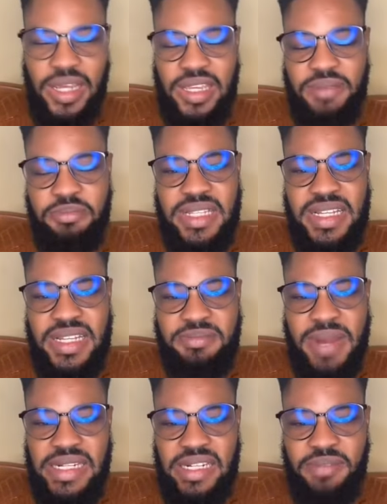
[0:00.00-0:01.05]
you're like a
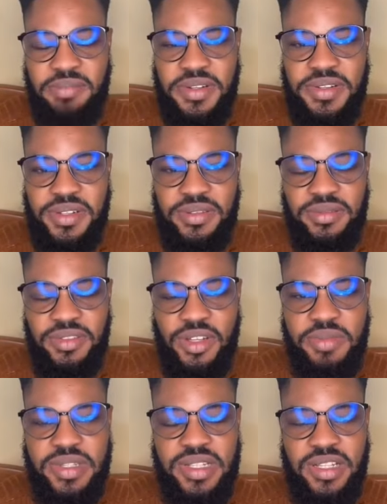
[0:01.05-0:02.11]
business minded person,
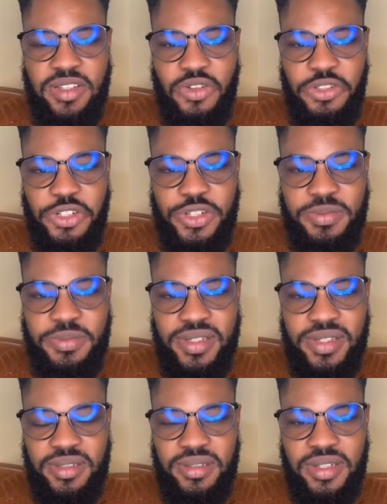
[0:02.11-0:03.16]
you're a business conscious
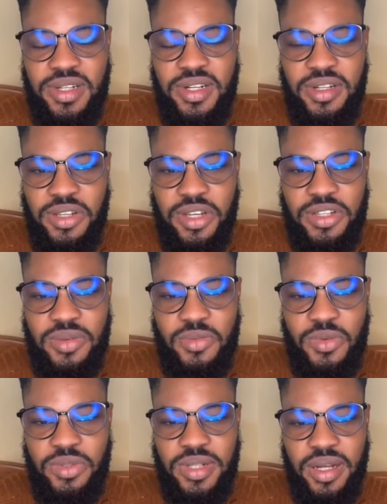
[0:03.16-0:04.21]
person, you're
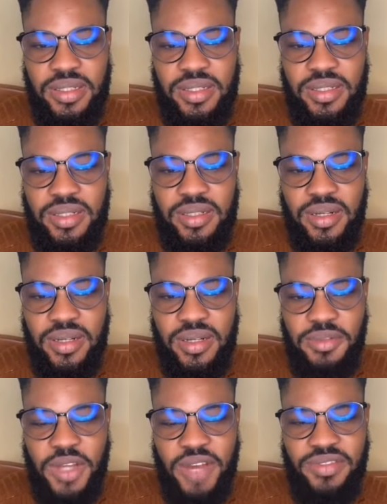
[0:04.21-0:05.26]
someone that
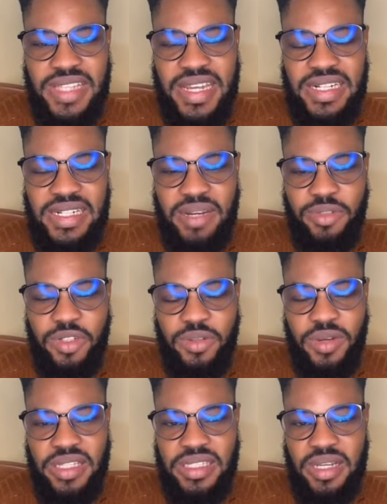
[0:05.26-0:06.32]
um, you have this
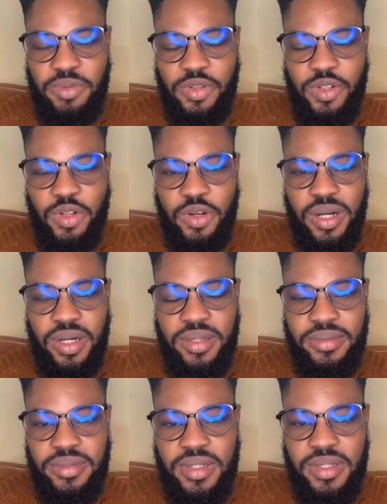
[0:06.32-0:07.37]
entrepreneurial
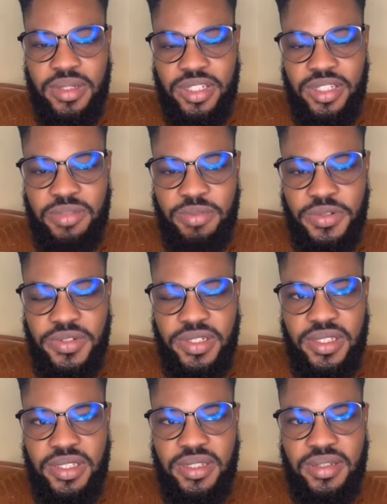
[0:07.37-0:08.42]

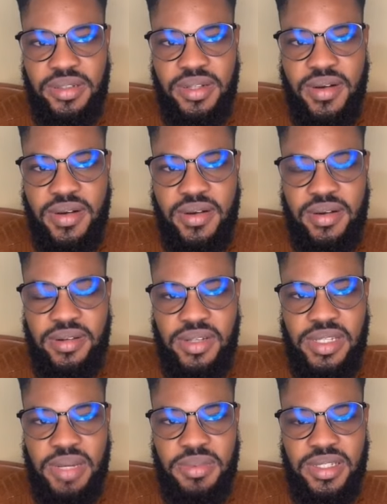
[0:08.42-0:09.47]
spirit.
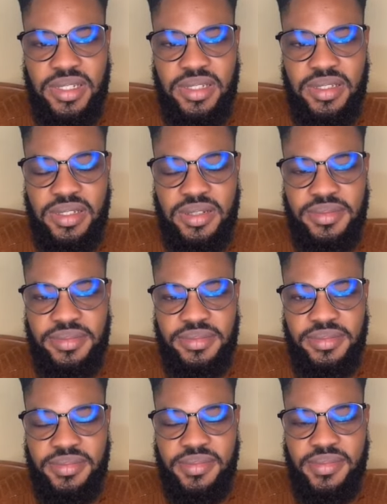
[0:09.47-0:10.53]
Does that make sense?
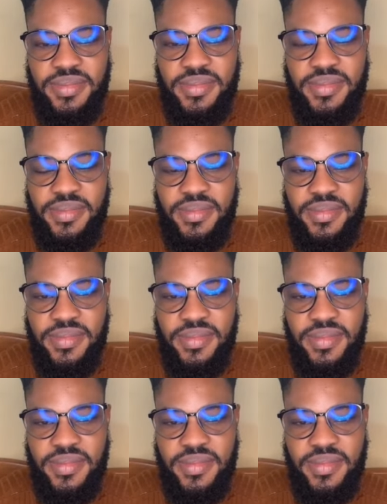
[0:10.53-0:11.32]
Yes, sir. Yes,